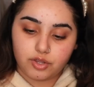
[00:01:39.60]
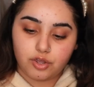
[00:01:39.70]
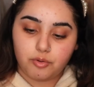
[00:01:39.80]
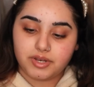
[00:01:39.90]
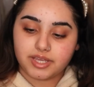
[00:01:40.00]
the
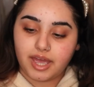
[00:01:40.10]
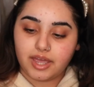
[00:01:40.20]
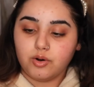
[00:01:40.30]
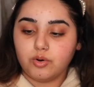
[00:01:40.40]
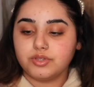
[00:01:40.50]
Urban Decay
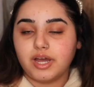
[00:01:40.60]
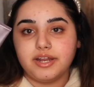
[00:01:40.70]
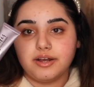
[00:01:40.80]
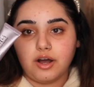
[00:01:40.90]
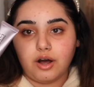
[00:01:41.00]
All
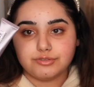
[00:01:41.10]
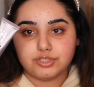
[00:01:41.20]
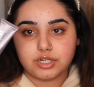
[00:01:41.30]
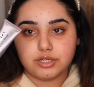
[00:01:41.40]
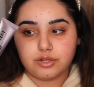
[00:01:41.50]
Nighter
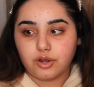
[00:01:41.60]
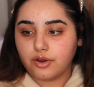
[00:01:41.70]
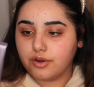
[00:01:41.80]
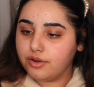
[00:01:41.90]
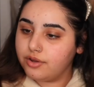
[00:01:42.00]
Ultra
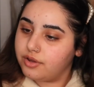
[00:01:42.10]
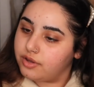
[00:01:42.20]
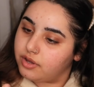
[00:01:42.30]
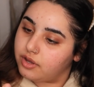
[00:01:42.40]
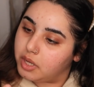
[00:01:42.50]
Glow
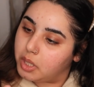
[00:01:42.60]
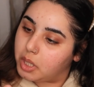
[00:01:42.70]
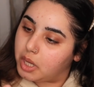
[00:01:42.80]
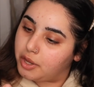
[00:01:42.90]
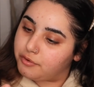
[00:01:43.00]

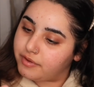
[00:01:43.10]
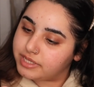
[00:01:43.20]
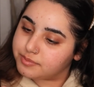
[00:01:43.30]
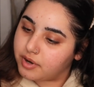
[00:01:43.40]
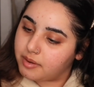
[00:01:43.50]

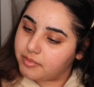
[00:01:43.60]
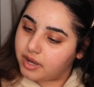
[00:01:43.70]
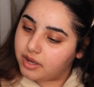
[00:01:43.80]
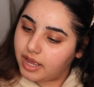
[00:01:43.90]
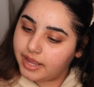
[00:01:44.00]
face
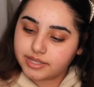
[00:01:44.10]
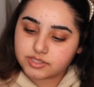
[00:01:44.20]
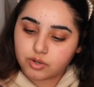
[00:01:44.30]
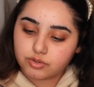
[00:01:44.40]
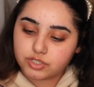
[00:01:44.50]
primer, and it's
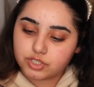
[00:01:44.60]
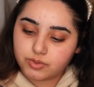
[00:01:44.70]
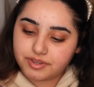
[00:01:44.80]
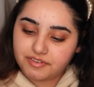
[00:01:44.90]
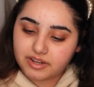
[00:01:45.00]
called the
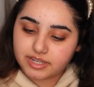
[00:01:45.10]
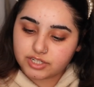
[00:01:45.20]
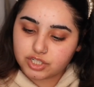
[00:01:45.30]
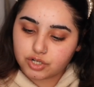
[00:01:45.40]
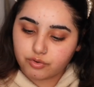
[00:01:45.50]
Dewy
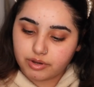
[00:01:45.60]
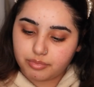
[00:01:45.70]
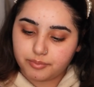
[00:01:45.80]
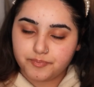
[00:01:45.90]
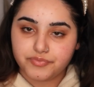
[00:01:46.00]
Foundation Grip.